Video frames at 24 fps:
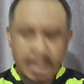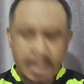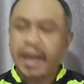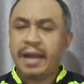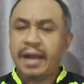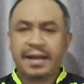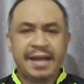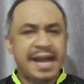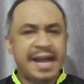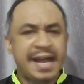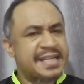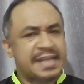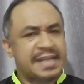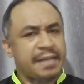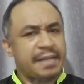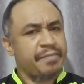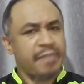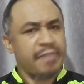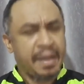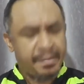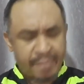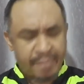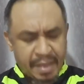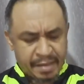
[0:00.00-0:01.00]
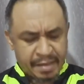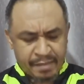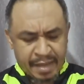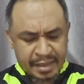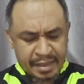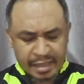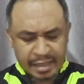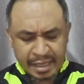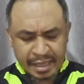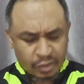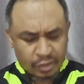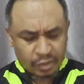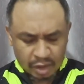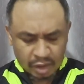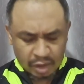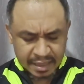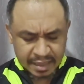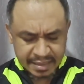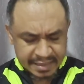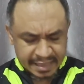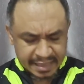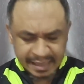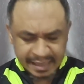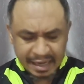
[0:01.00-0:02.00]
Guys, I don't
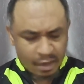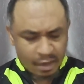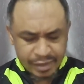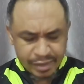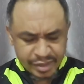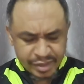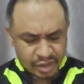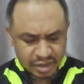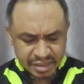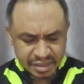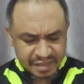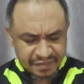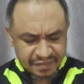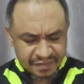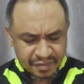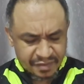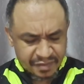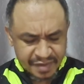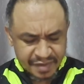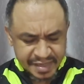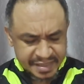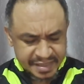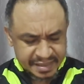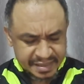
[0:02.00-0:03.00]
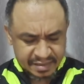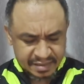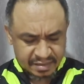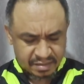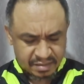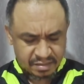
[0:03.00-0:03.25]
understand how we just even reason.